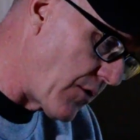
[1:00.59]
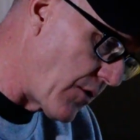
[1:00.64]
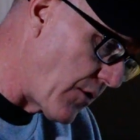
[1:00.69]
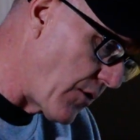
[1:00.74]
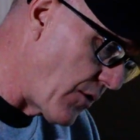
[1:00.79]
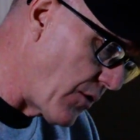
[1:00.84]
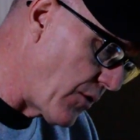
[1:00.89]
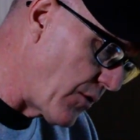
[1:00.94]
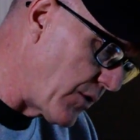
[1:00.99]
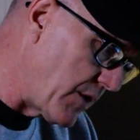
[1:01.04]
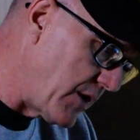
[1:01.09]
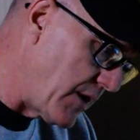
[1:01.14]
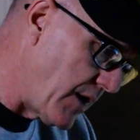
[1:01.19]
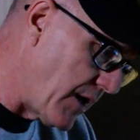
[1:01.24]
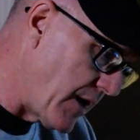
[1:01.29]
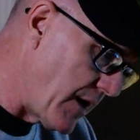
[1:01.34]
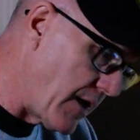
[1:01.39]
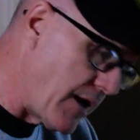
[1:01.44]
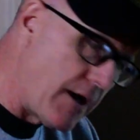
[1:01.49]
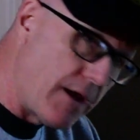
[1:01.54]

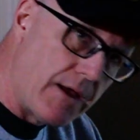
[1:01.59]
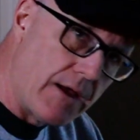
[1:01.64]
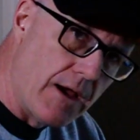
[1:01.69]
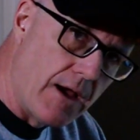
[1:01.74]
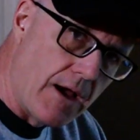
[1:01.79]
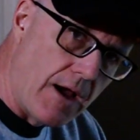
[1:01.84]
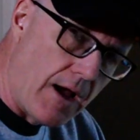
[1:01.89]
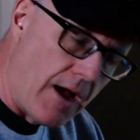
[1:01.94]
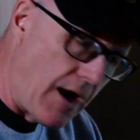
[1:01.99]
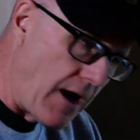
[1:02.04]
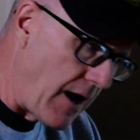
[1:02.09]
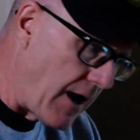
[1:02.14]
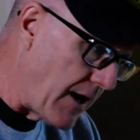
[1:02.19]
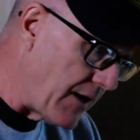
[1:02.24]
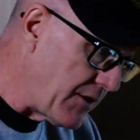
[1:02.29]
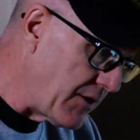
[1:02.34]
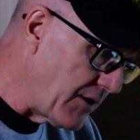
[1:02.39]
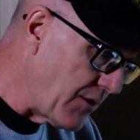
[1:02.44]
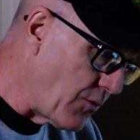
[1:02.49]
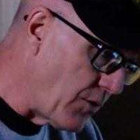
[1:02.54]
okay,
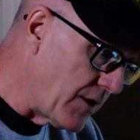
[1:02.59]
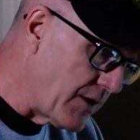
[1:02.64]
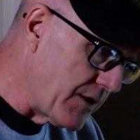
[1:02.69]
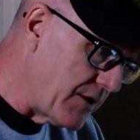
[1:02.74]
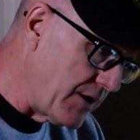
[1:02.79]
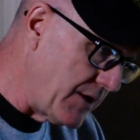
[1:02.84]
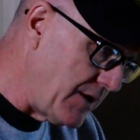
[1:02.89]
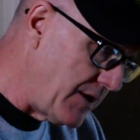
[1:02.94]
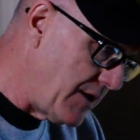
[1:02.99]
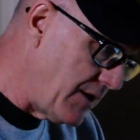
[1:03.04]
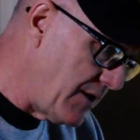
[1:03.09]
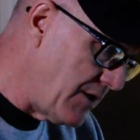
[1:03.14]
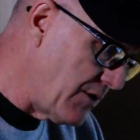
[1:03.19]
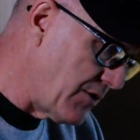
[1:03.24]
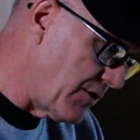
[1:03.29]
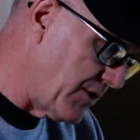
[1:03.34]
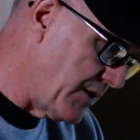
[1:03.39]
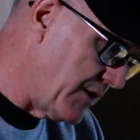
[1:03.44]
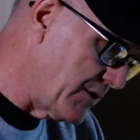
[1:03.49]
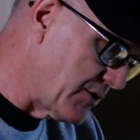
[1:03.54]
I think one of the key
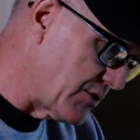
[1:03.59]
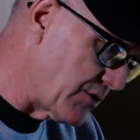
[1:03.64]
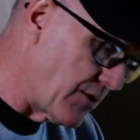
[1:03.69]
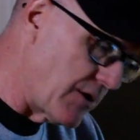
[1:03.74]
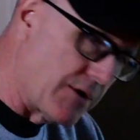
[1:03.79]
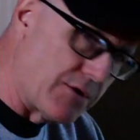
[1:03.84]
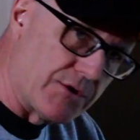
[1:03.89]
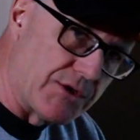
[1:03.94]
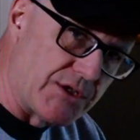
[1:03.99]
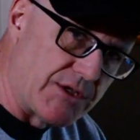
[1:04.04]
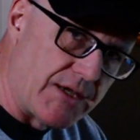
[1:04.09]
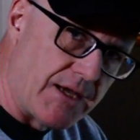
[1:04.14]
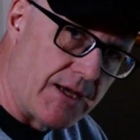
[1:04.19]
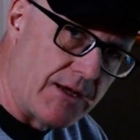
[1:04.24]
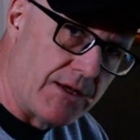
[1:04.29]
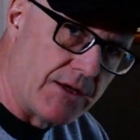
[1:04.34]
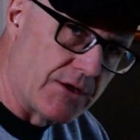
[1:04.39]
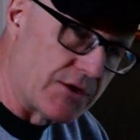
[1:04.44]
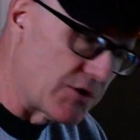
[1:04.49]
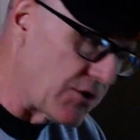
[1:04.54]
things to
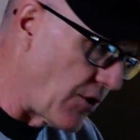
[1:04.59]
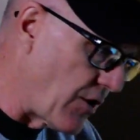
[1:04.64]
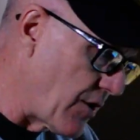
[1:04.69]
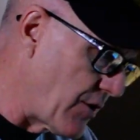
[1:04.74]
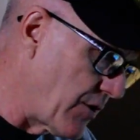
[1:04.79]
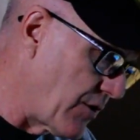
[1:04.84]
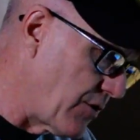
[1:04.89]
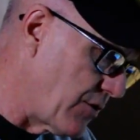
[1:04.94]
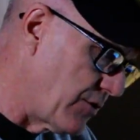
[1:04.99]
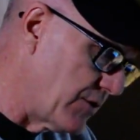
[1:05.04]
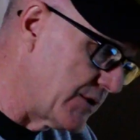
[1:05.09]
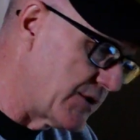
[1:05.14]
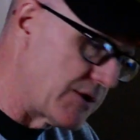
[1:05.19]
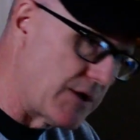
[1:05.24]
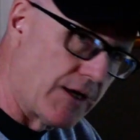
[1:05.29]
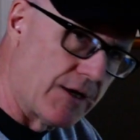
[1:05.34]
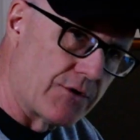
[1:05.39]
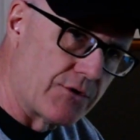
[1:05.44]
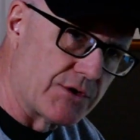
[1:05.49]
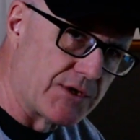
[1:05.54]
understanding this article is
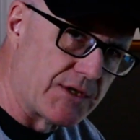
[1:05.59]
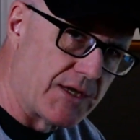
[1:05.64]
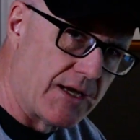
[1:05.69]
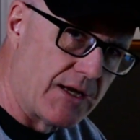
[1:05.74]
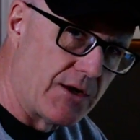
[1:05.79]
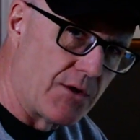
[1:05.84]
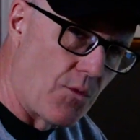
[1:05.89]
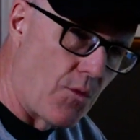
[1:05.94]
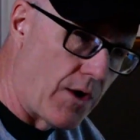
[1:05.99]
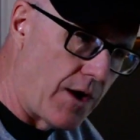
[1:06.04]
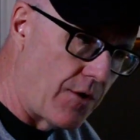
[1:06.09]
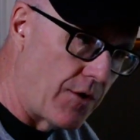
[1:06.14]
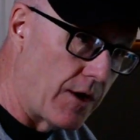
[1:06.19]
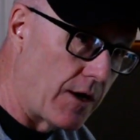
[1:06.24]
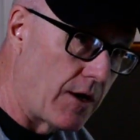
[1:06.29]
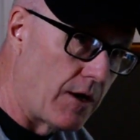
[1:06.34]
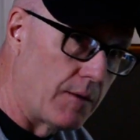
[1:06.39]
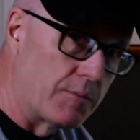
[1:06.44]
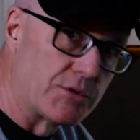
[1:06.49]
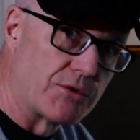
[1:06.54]
to understanding where
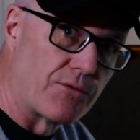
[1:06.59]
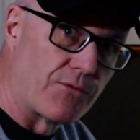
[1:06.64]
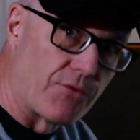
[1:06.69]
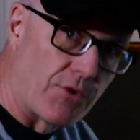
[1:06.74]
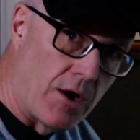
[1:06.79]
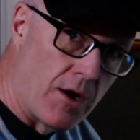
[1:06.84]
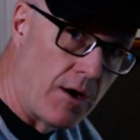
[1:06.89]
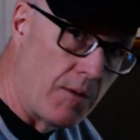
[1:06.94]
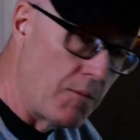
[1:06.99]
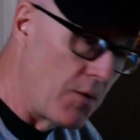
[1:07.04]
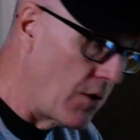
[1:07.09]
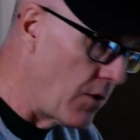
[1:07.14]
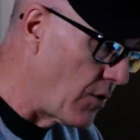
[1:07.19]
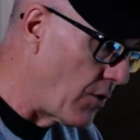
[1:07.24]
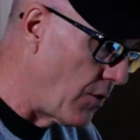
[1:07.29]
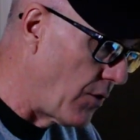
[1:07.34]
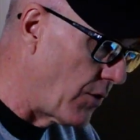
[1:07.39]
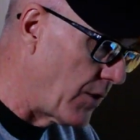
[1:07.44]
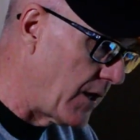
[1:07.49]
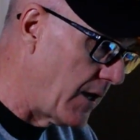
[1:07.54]
it comes from,
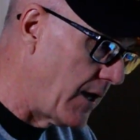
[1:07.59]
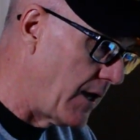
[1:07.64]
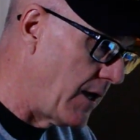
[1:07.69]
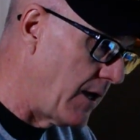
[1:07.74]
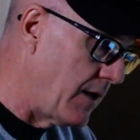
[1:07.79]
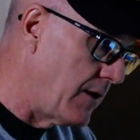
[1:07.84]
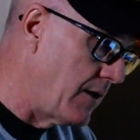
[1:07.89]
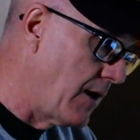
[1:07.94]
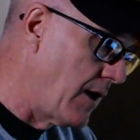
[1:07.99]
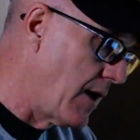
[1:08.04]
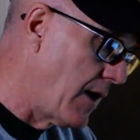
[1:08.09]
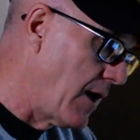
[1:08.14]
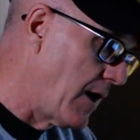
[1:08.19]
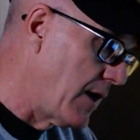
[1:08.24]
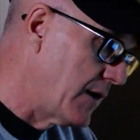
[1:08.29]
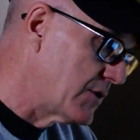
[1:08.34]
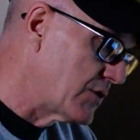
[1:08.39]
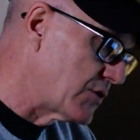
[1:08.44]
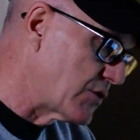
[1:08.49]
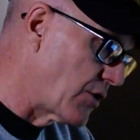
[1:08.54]
okay?
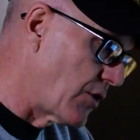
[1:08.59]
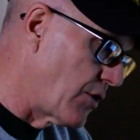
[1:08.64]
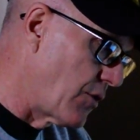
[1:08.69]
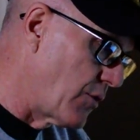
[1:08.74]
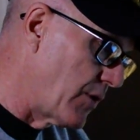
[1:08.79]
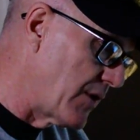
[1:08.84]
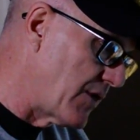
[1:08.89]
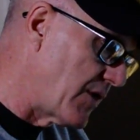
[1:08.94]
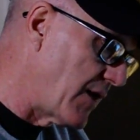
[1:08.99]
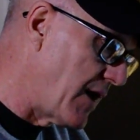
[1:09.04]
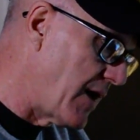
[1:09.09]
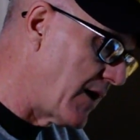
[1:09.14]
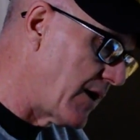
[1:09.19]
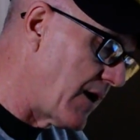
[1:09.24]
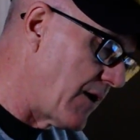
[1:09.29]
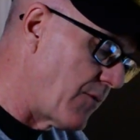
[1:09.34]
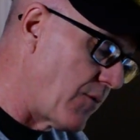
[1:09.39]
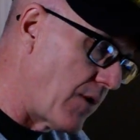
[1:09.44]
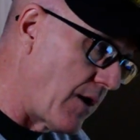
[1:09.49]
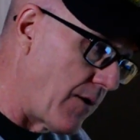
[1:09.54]
So with that,
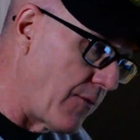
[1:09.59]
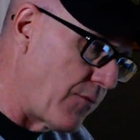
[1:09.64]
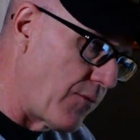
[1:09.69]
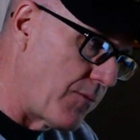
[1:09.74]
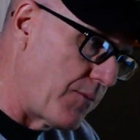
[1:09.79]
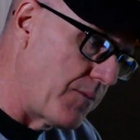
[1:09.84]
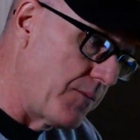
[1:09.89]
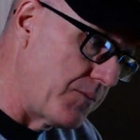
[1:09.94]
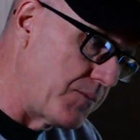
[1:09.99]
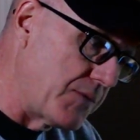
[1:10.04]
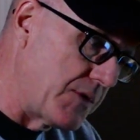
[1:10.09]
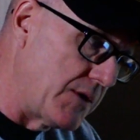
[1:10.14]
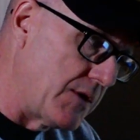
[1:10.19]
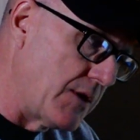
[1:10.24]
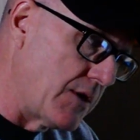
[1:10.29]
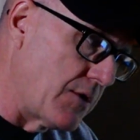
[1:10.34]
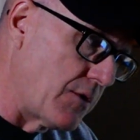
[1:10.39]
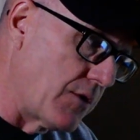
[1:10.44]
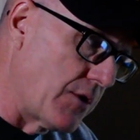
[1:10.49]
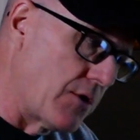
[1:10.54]
I
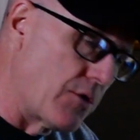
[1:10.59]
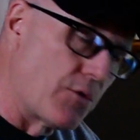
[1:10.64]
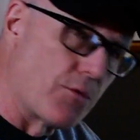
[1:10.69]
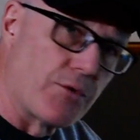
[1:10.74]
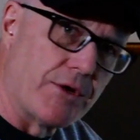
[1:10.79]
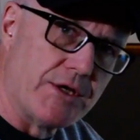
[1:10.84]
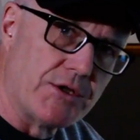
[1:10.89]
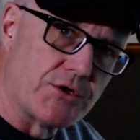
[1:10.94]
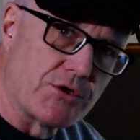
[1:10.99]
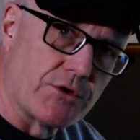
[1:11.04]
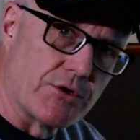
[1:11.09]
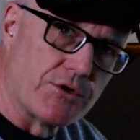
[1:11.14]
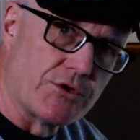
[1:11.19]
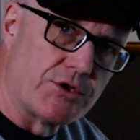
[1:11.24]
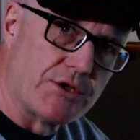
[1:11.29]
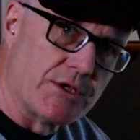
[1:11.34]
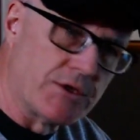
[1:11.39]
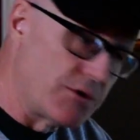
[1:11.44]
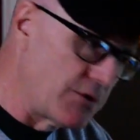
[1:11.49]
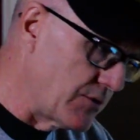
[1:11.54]
did a little
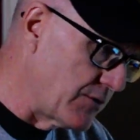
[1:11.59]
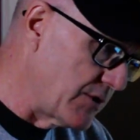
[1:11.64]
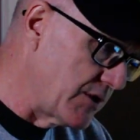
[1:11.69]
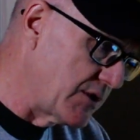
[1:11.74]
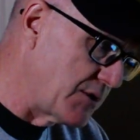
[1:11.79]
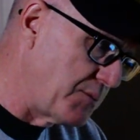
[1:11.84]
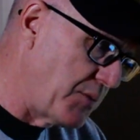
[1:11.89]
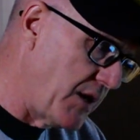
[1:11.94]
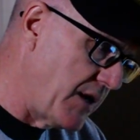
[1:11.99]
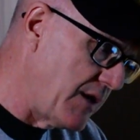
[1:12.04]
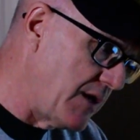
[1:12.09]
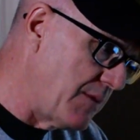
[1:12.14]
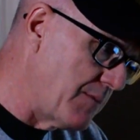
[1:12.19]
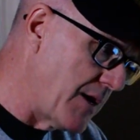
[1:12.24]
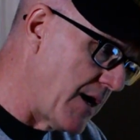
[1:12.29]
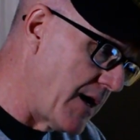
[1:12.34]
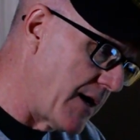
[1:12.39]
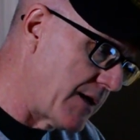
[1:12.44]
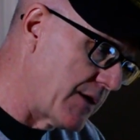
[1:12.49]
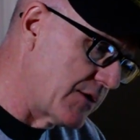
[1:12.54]
research into this Peggy
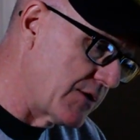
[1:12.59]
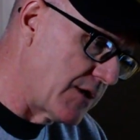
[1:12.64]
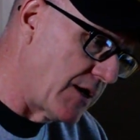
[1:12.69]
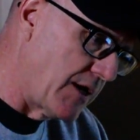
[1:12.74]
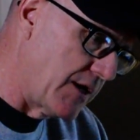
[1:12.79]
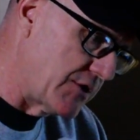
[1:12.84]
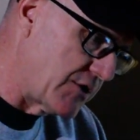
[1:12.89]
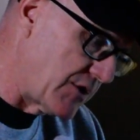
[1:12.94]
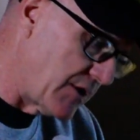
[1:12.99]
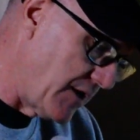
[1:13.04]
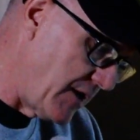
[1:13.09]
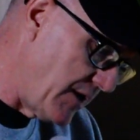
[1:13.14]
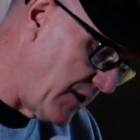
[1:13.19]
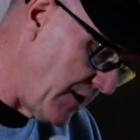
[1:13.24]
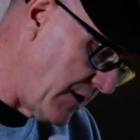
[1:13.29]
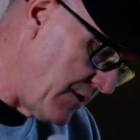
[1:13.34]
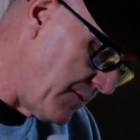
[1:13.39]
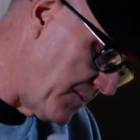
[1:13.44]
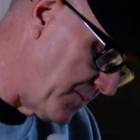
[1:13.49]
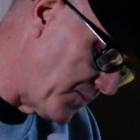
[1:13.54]
McIntosh lady,